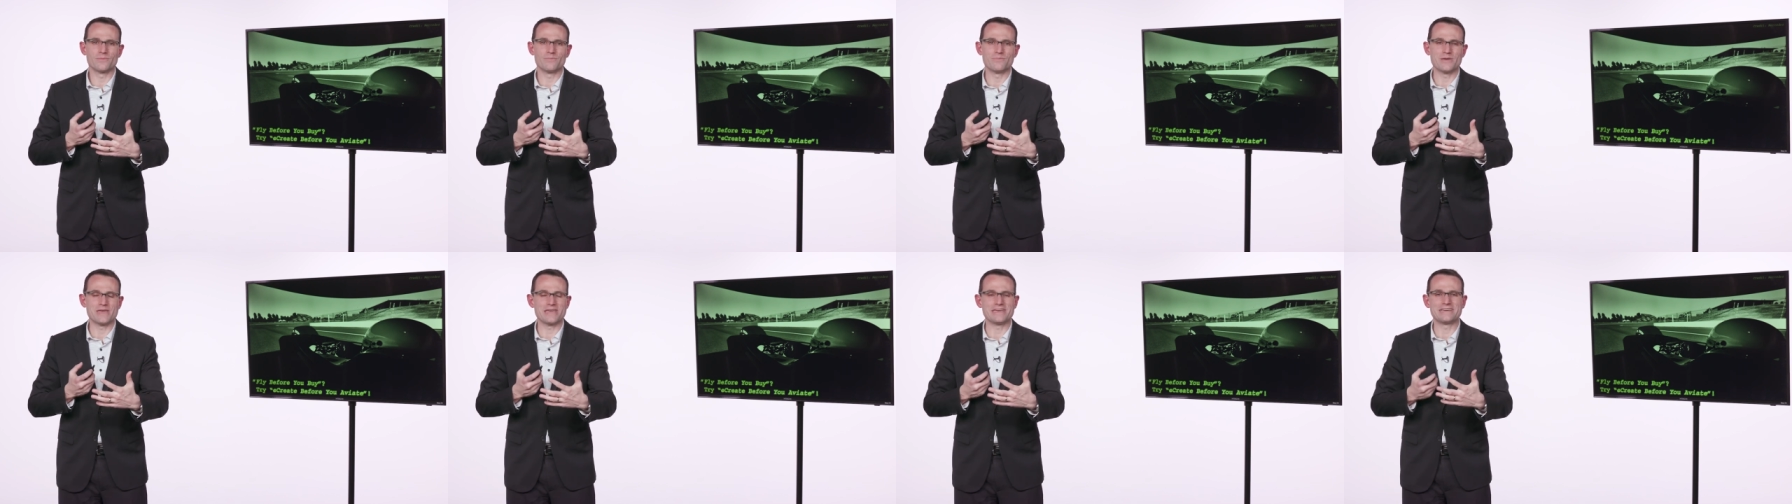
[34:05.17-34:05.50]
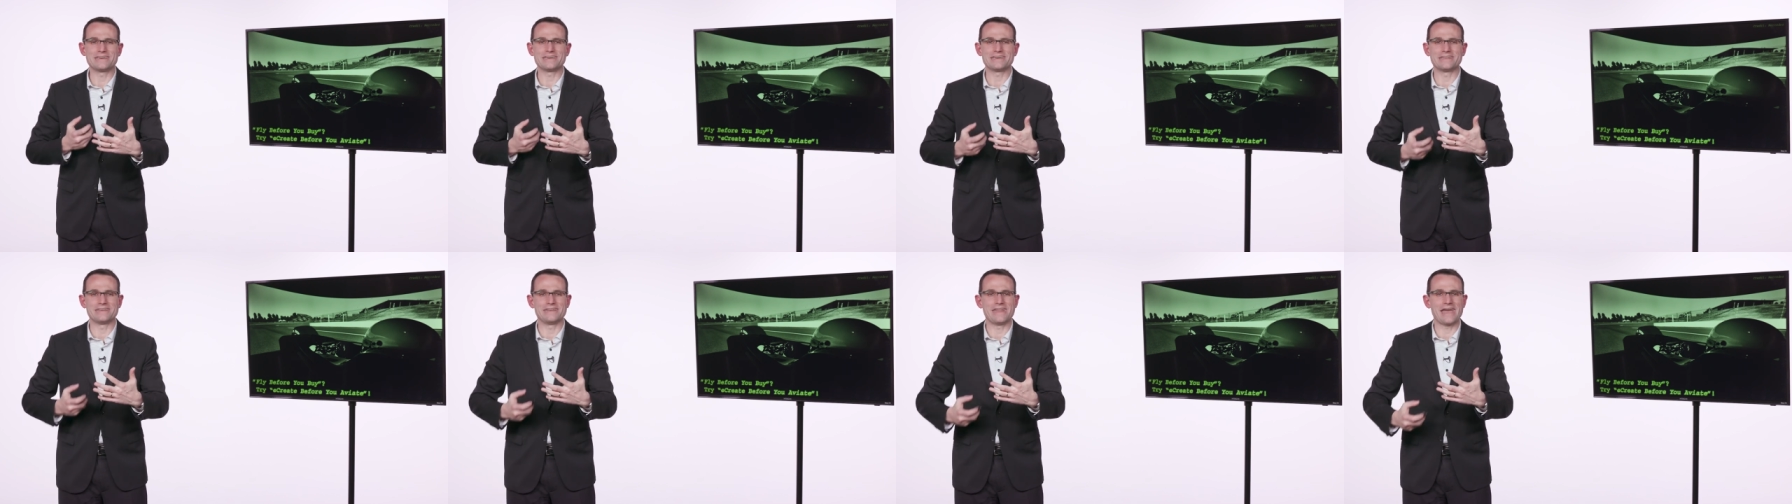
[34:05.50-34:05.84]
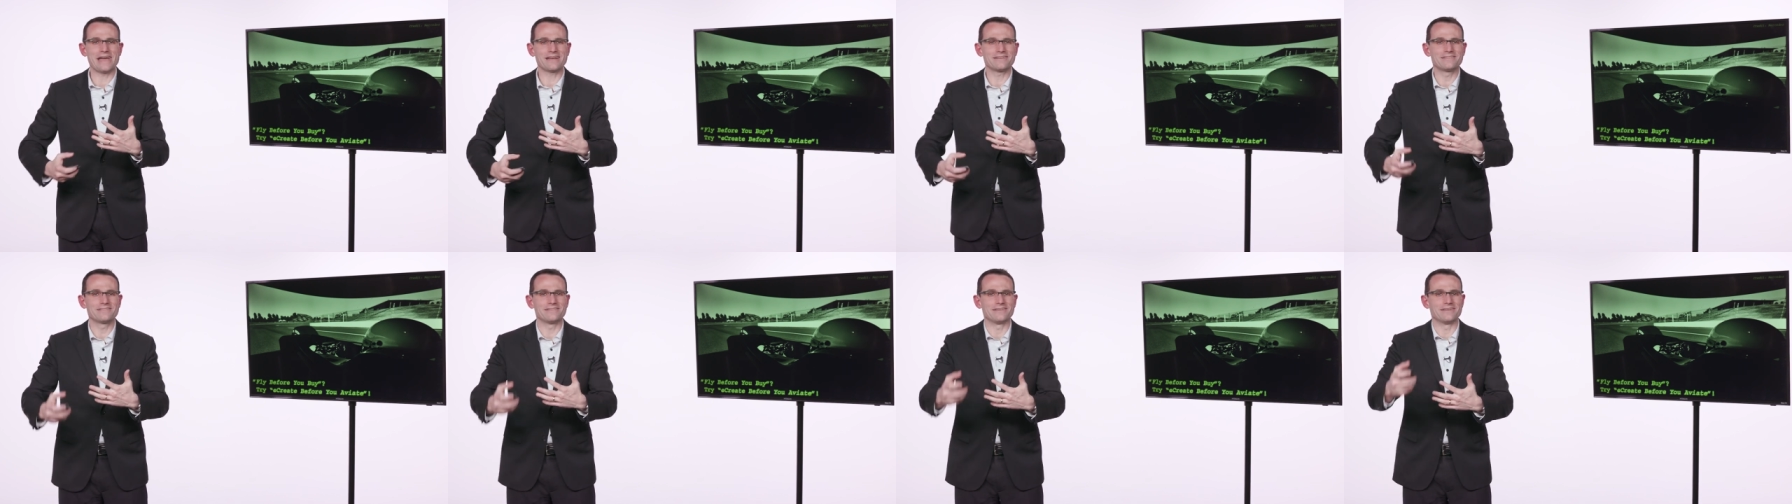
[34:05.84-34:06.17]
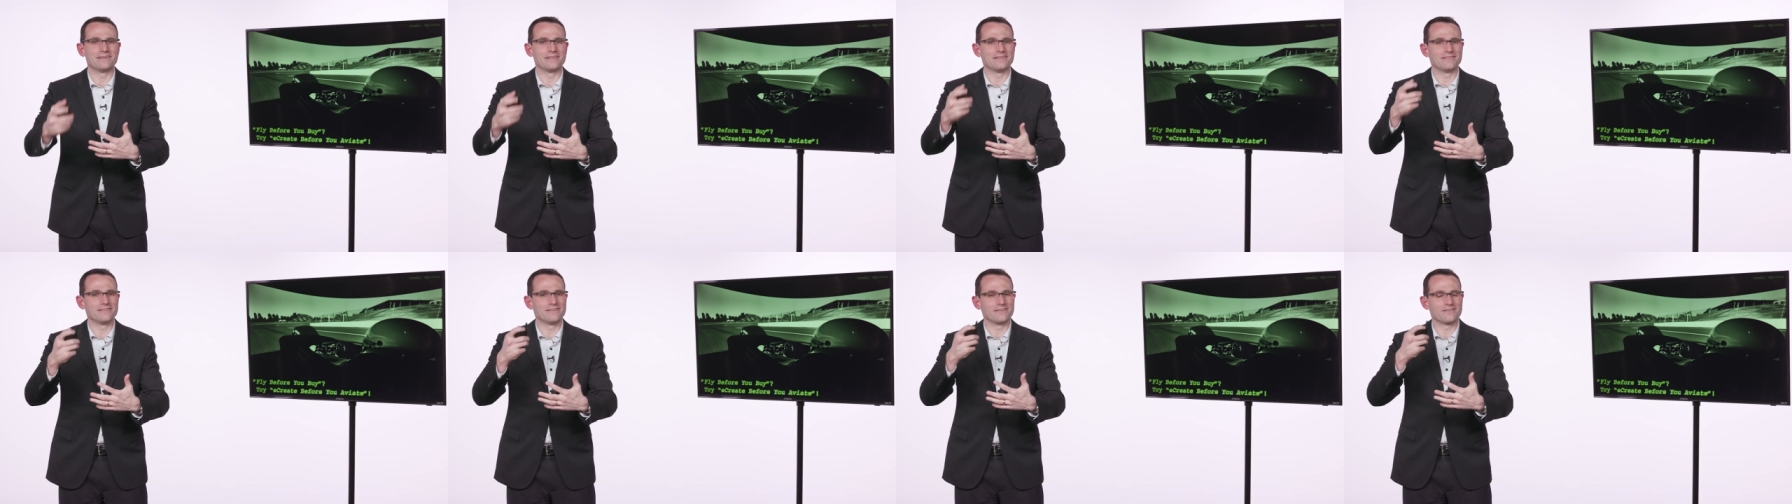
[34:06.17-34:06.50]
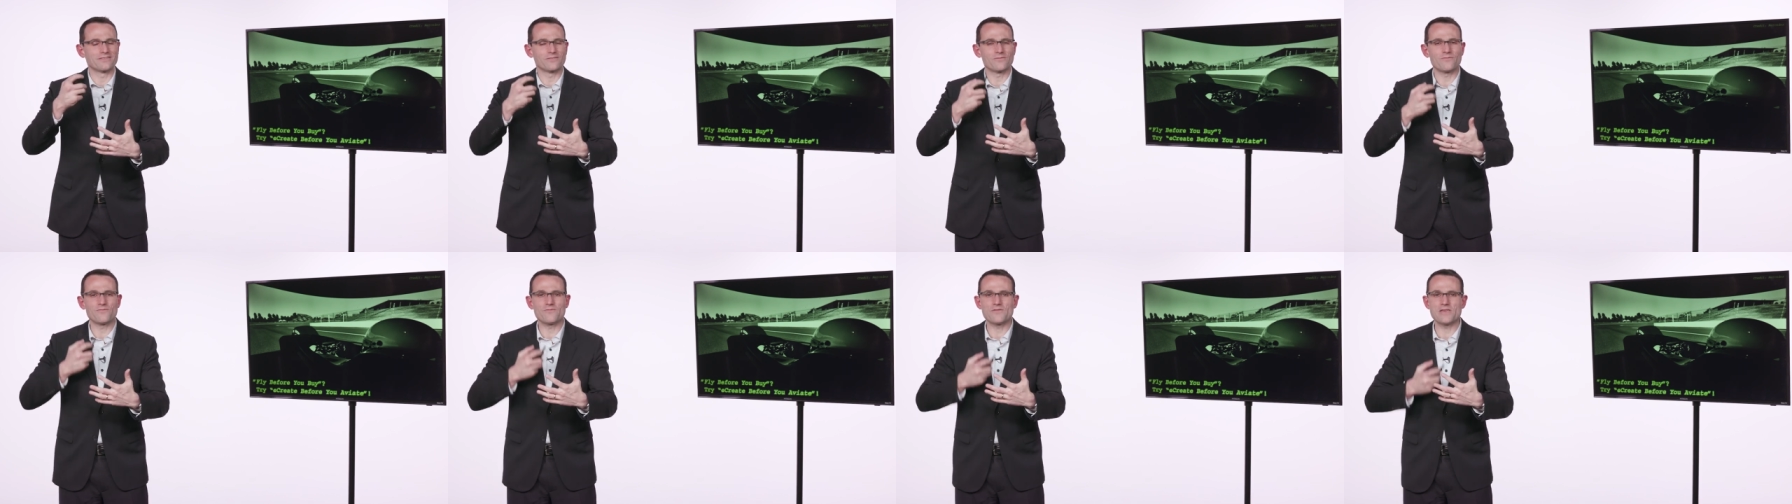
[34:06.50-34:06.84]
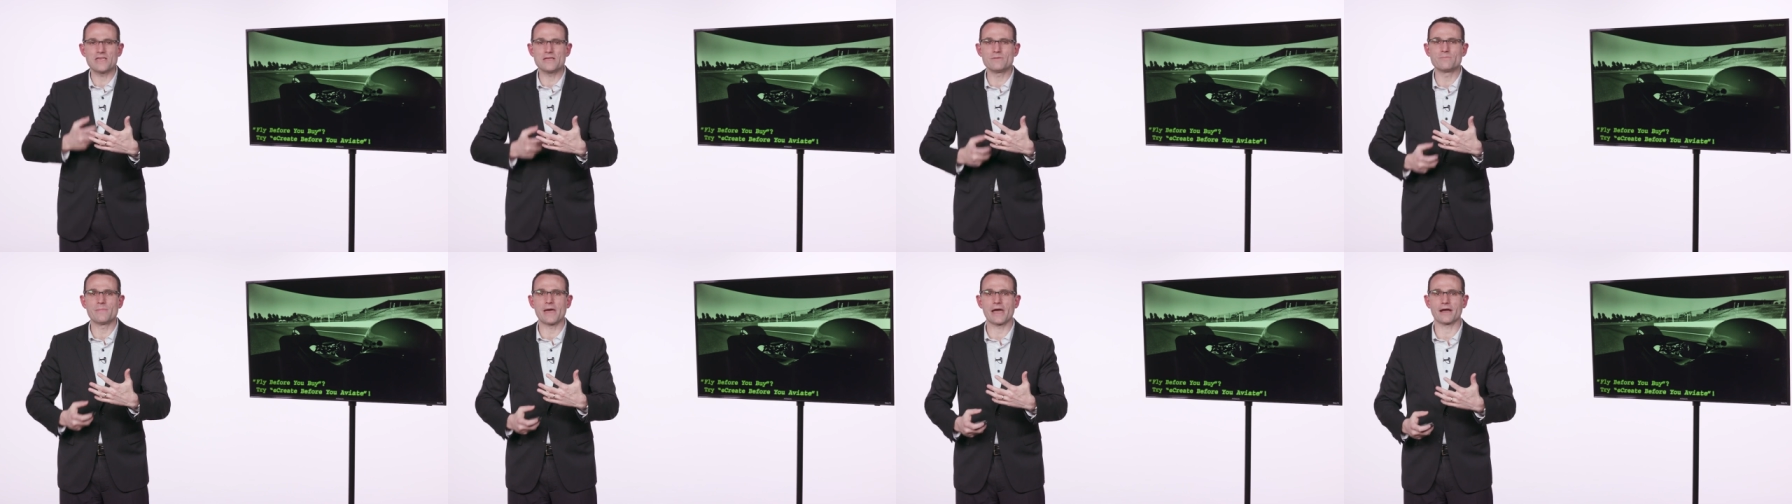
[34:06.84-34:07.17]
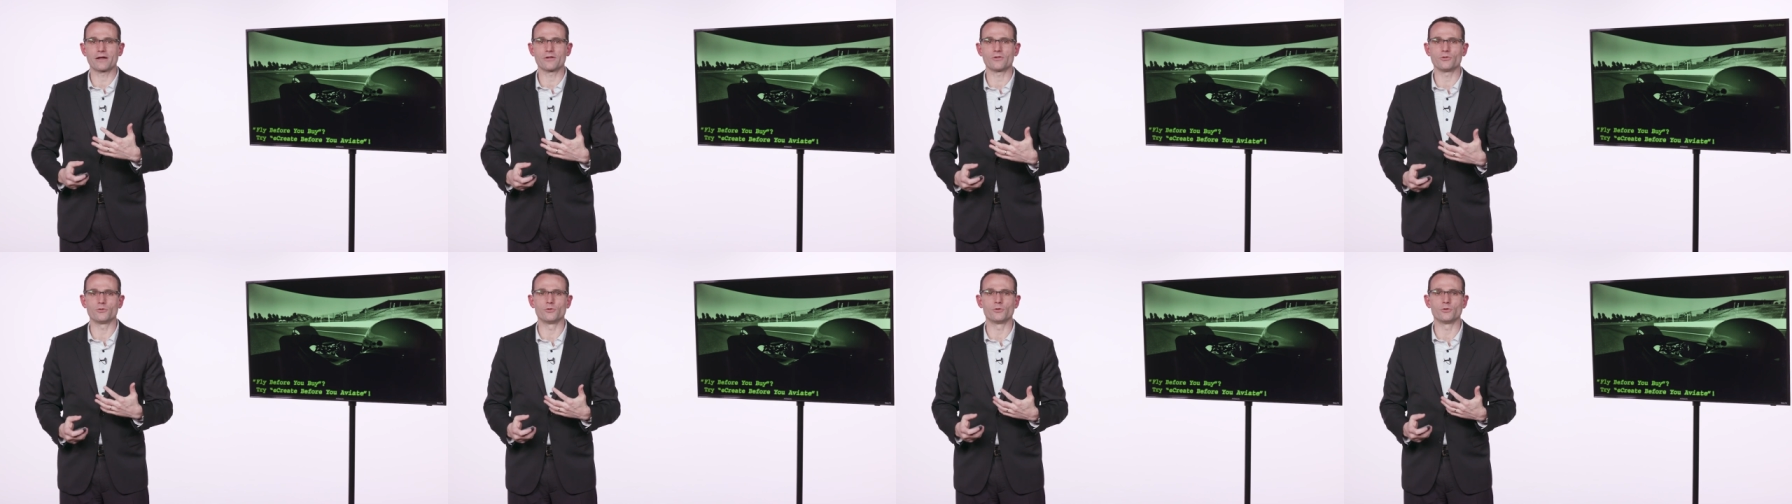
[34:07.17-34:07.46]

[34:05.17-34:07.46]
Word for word: being connected in this feedback